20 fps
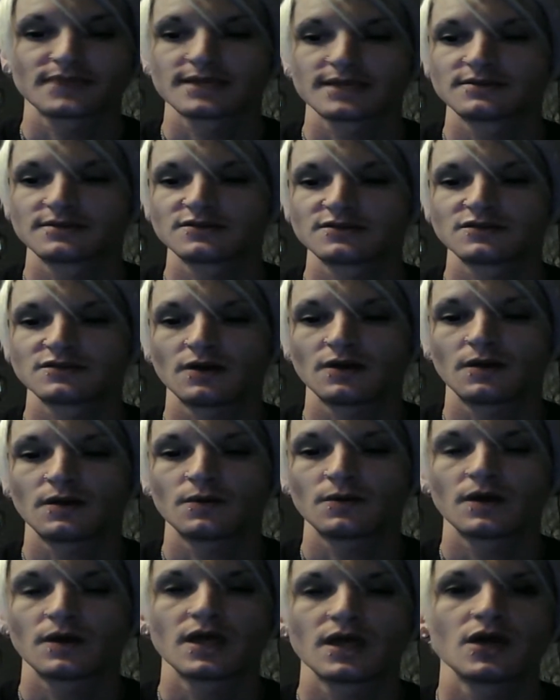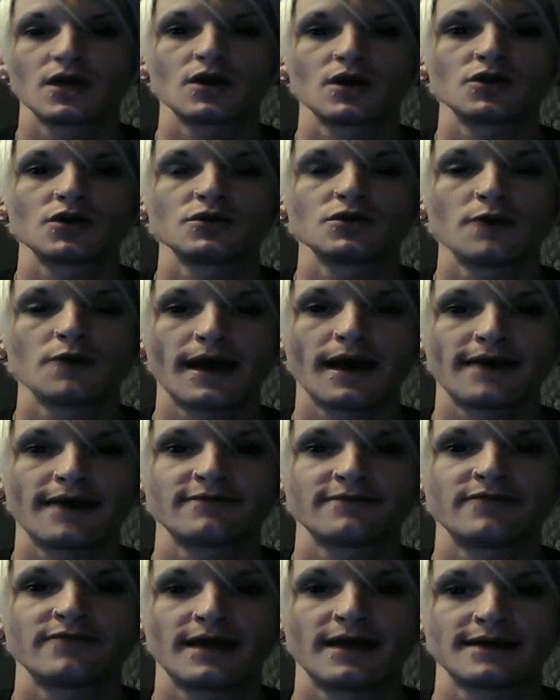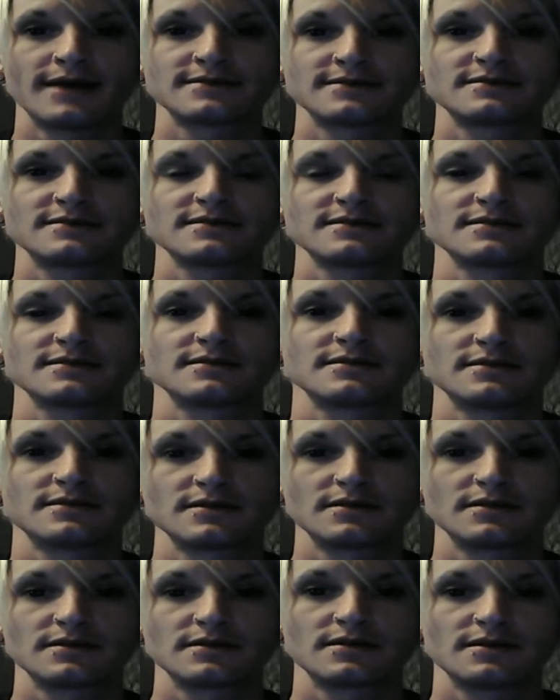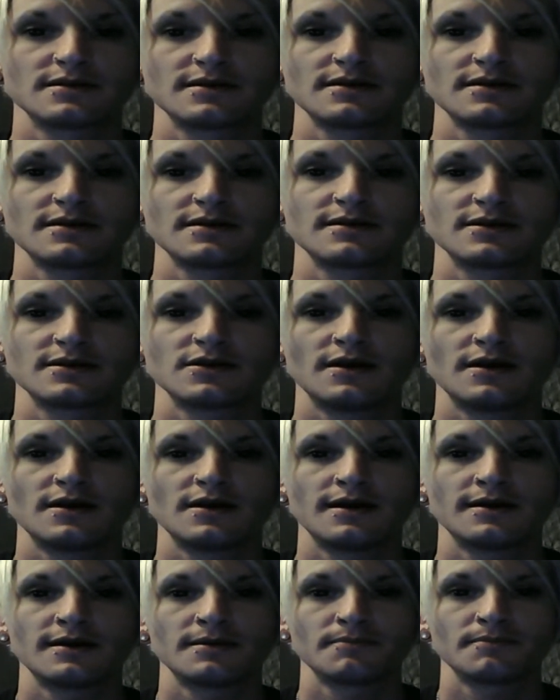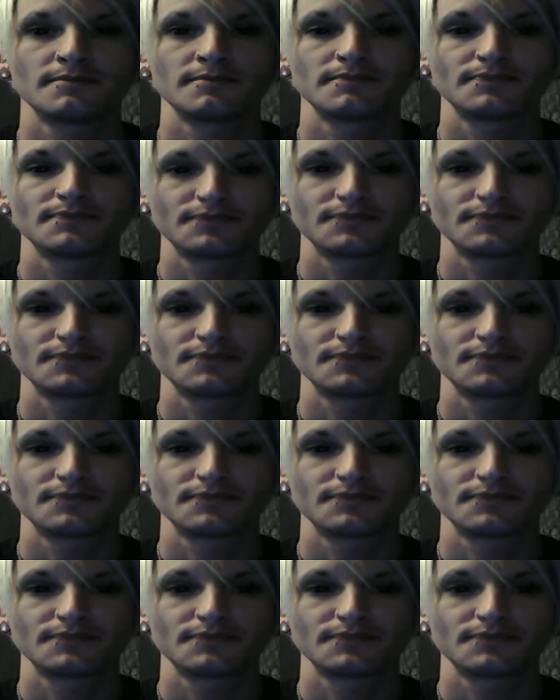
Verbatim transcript: So you have that um,